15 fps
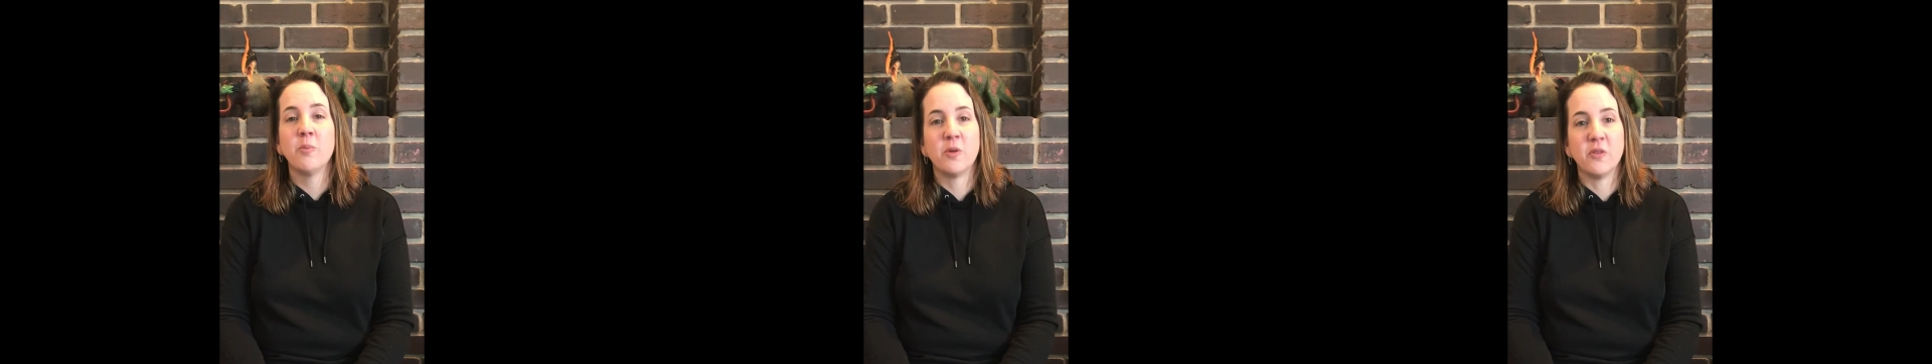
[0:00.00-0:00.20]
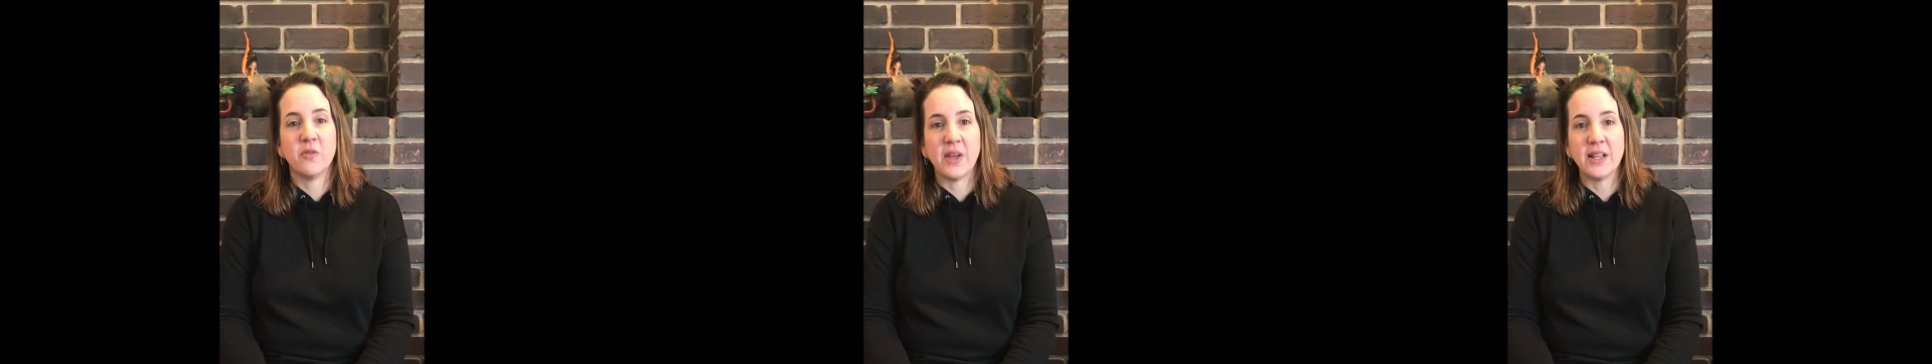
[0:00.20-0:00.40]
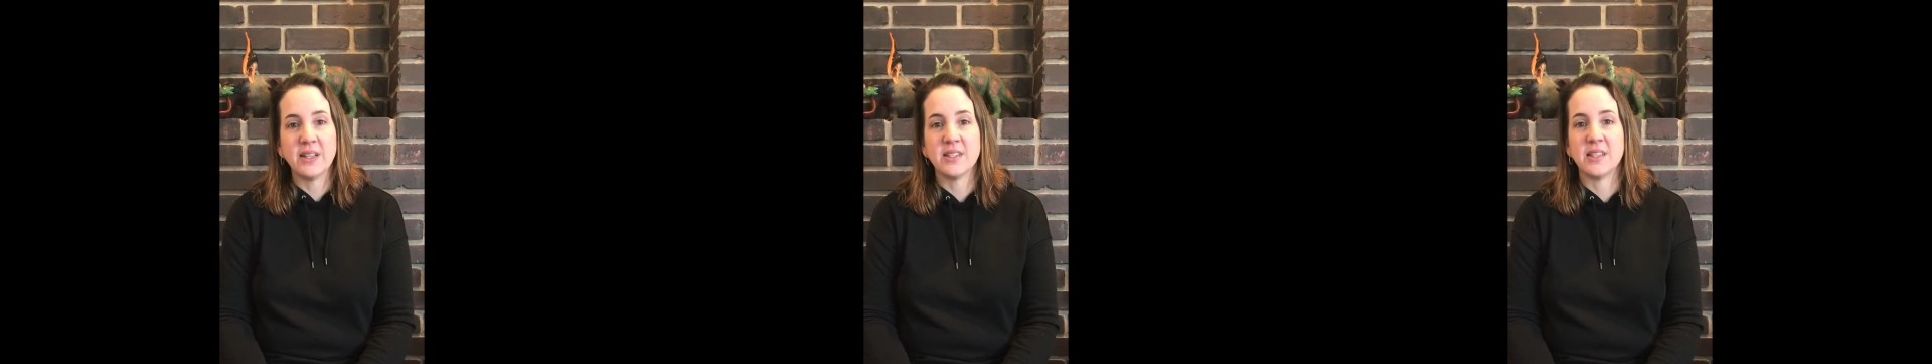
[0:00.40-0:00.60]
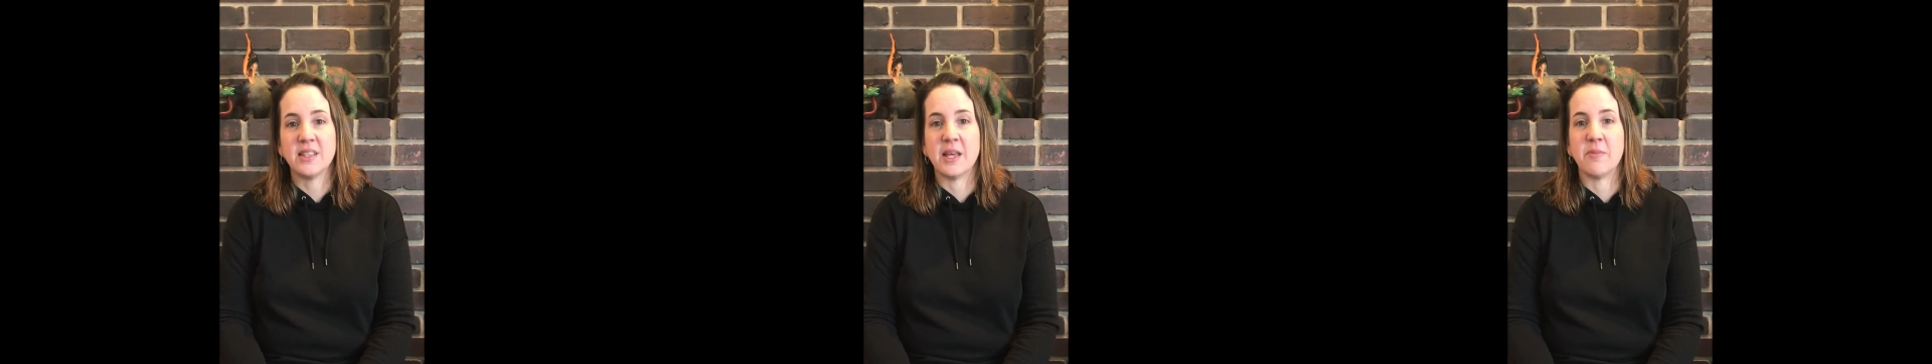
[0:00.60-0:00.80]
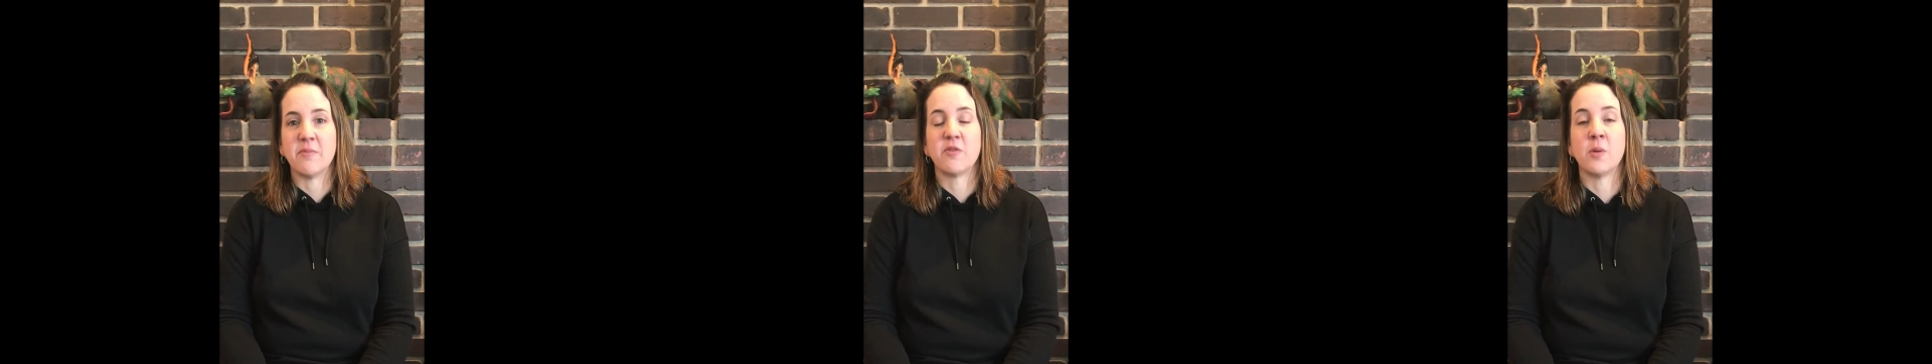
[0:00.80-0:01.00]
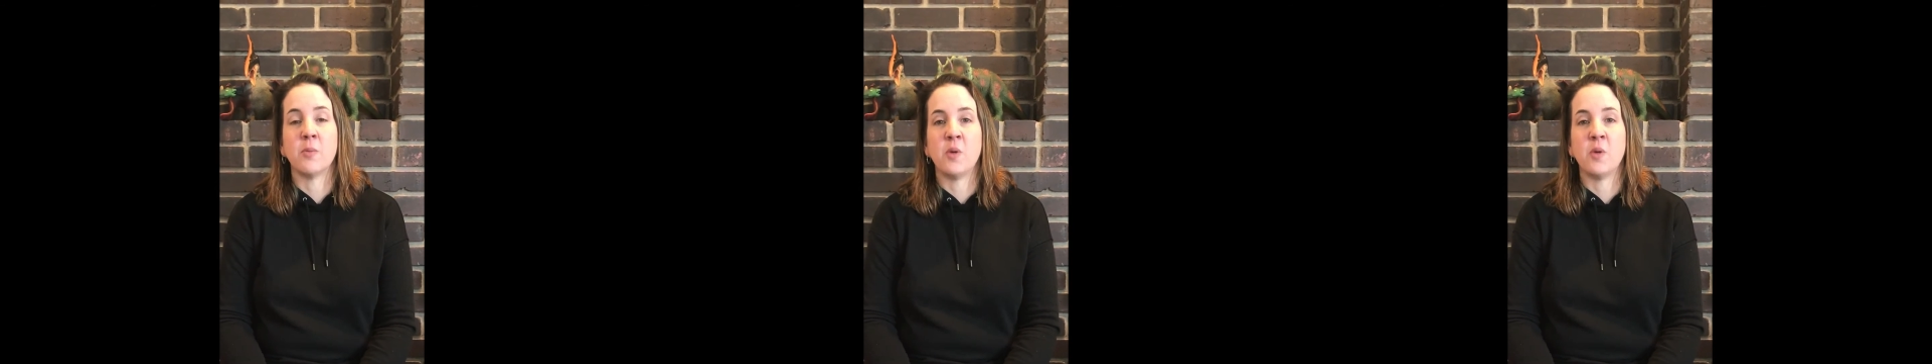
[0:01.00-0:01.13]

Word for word: prevented them from